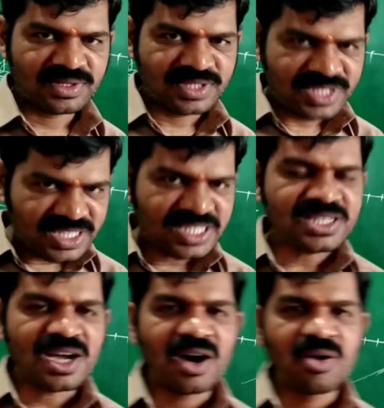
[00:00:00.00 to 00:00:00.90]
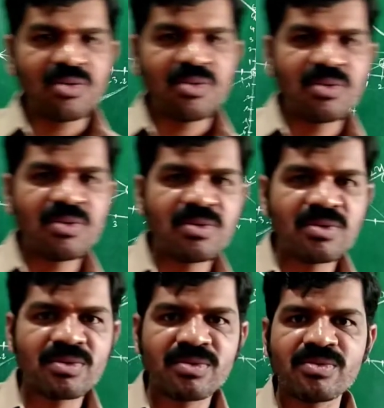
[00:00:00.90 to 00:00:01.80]
This is how
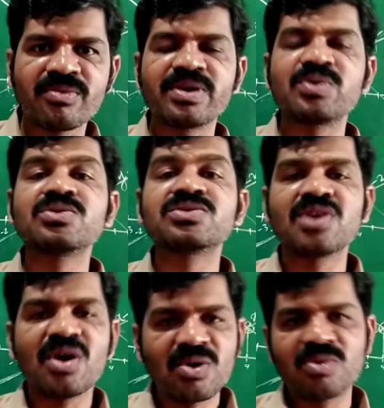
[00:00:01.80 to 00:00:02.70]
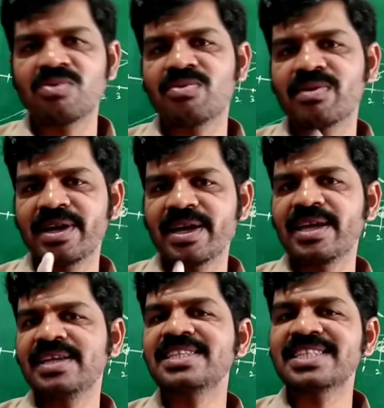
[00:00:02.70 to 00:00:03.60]
we are going to solve
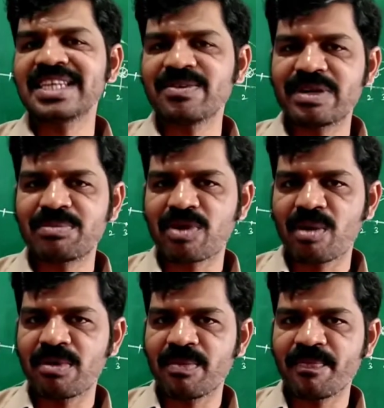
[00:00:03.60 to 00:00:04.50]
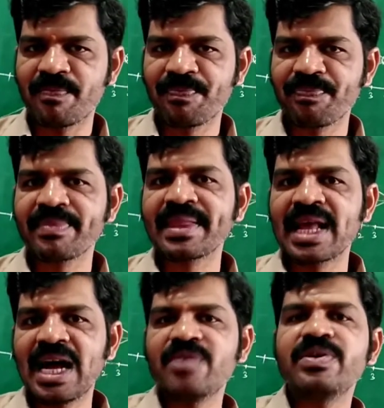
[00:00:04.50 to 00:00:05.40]
each and every problem.
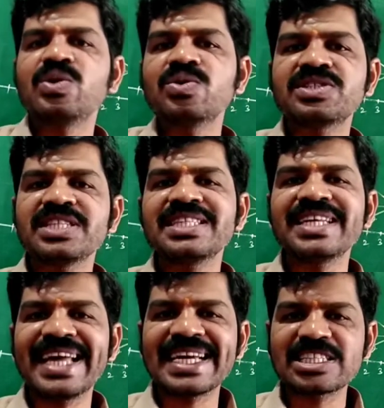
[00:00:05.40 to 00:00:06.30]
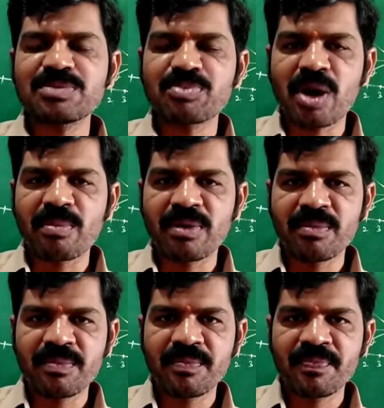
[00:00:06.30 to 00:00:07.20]
And we are going to see the next problem.
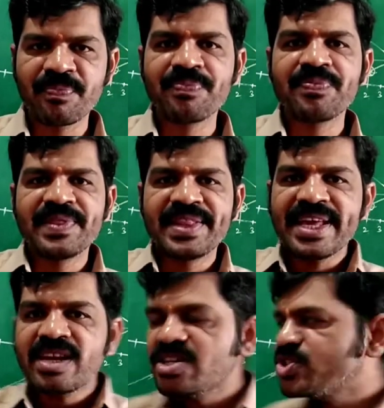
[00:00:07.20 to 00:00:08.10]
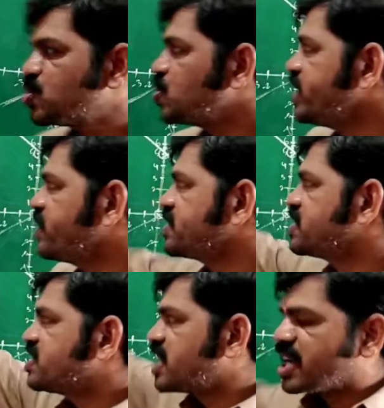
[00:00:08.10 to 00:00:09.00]
There also two
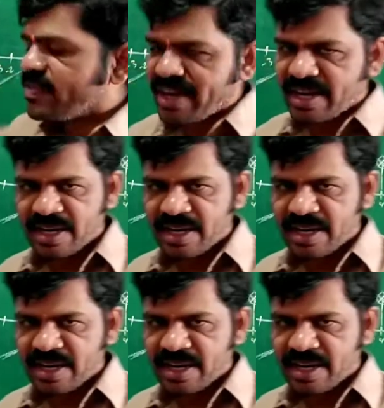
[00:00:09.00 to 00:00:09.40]
equations are given.